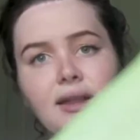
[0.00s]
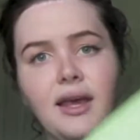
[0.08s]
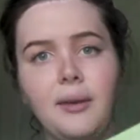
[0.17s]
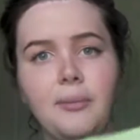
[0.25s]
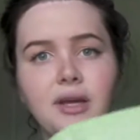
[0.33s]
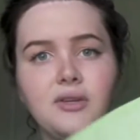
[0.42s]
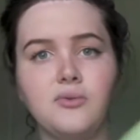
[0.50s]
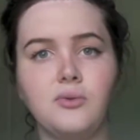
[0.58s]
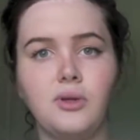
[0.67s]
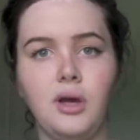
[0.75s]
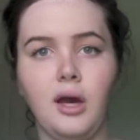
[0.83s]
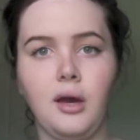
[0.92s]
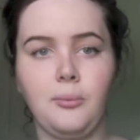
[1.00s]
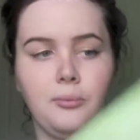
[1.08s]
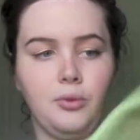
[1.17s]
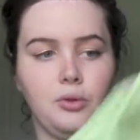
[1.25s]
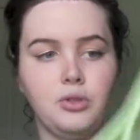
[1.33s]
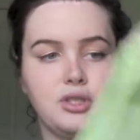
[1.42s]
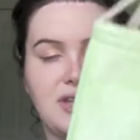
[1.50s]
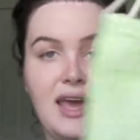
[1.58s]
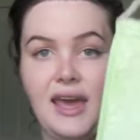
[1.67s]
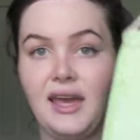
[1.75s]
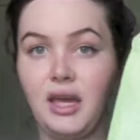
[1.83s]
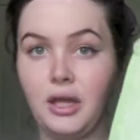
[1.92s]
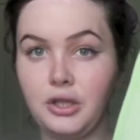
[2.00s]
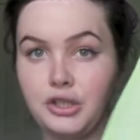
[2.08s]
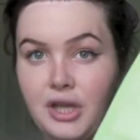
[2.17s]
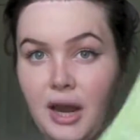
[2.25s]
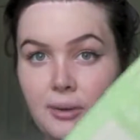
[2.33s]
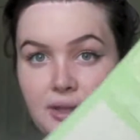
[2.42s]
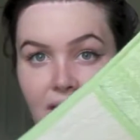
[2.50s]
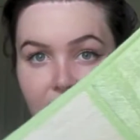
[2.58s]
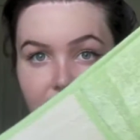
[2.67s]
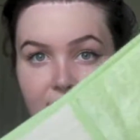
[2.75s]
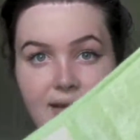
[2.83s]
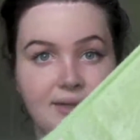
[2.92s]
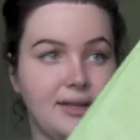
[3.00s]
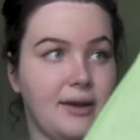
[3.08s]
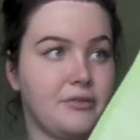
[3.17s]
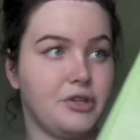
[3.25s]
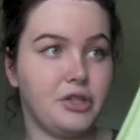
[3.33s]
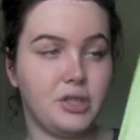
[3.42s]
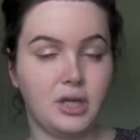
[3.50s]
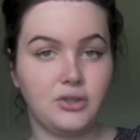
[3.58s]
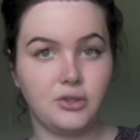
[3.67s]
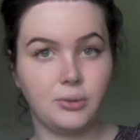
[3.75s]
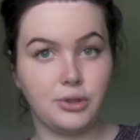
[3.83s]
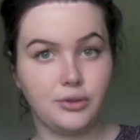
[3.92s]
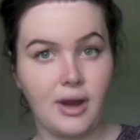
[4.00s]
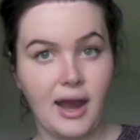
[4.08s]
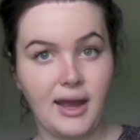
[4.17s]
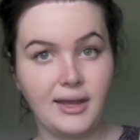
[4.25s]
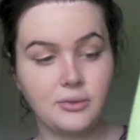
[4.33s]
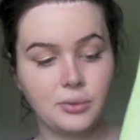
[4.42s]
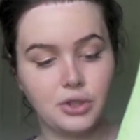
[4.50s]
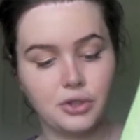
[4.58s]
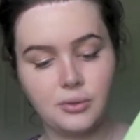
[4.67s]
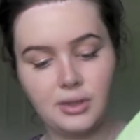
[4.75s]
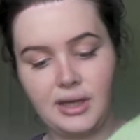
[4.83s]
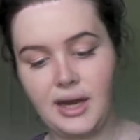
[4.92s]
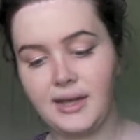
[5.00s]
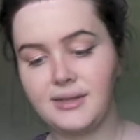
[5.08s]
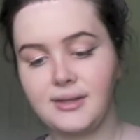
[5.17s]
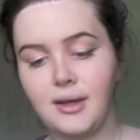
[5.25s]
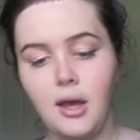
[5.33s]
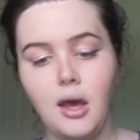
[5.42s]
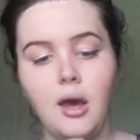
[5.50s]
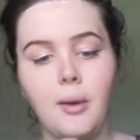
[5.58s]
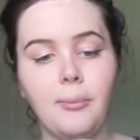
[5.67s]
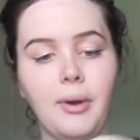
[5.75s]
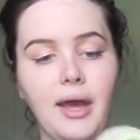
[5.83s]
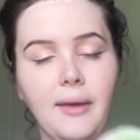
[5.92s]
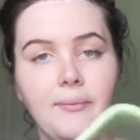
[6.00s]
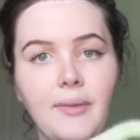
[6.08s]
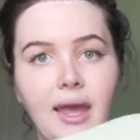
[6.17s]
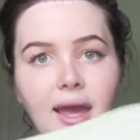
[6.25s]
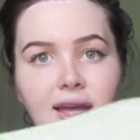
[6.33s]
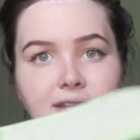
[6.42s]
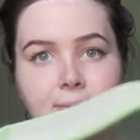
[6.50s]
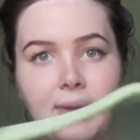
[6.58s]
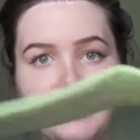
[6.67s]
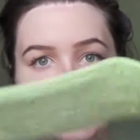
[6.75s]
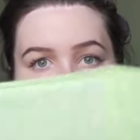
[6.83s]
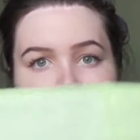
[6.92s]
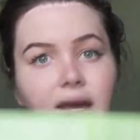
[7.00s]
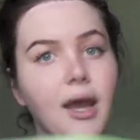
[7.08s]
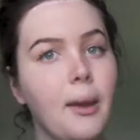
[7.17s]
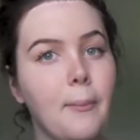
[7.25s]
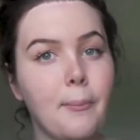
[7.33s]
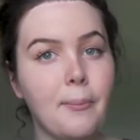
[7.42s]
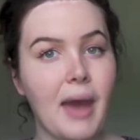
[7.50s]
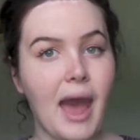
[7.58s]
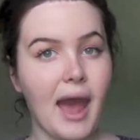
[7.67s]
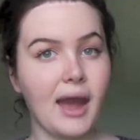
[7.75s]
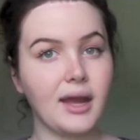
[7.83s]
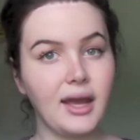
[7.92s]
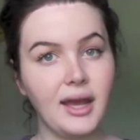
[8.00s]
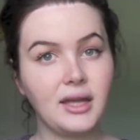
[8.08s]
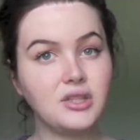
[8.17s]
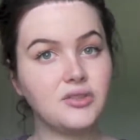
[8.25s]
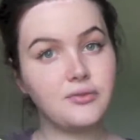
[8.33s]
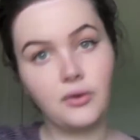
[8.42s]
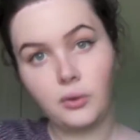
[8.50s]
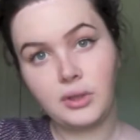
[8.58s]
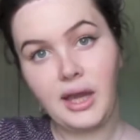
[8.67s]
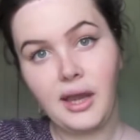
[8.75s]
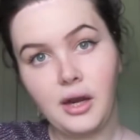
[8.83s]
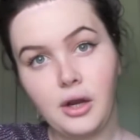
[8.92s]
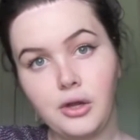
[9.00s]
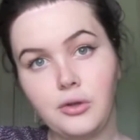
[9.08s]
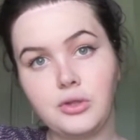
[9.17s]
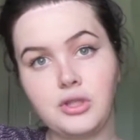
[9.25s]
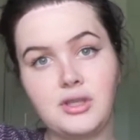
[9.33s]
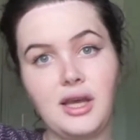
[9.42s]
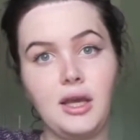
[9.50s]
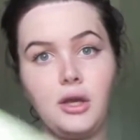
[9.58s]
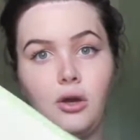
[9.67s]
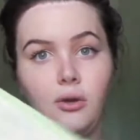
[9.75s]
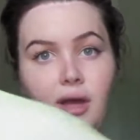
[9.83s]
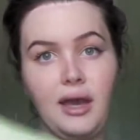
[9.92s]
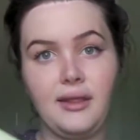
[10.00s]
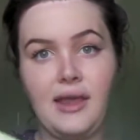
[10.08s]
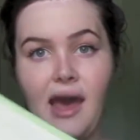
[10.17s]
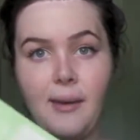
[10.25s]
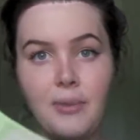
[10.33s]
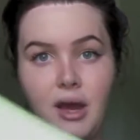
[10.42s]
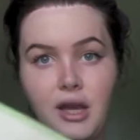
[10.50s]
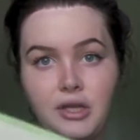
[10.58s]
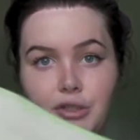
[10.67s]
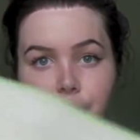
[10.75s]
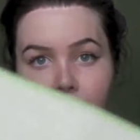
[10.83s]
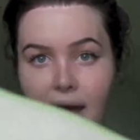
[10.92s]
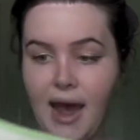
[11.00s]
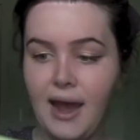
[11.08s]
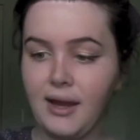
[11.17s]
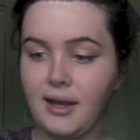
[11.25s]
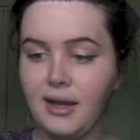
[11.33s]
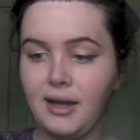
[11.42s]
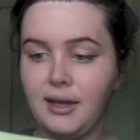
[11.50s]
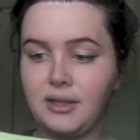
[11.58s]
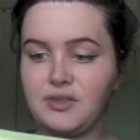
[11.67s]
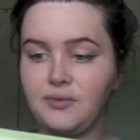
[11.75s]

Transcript: I like it because you just hang it in the shower like this after you're done, so it dries, which is really nice. But it's basically like a back exfoliator. You just like go like that behind your back and